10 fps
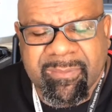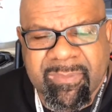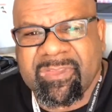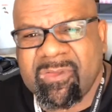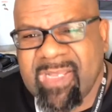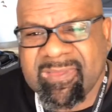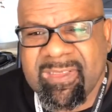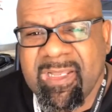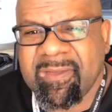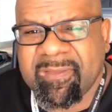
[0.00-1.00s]
So that's
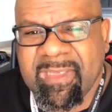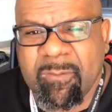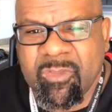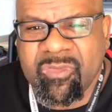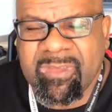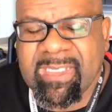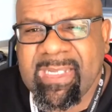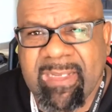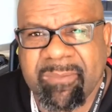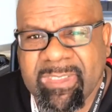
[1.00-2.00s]
another thing when you're looking
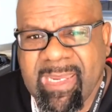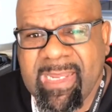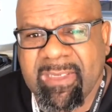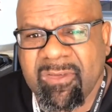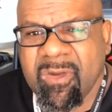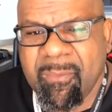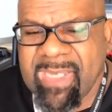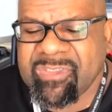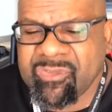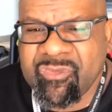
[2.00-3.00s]
at a mechanic.
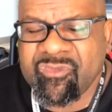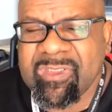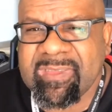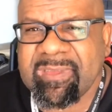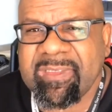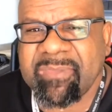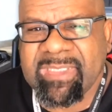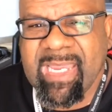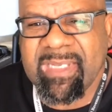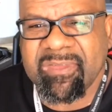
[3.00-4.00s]
Make sure you trust these
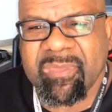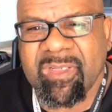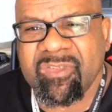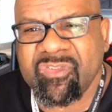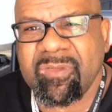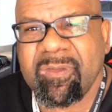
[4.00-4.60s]
mechanics, because you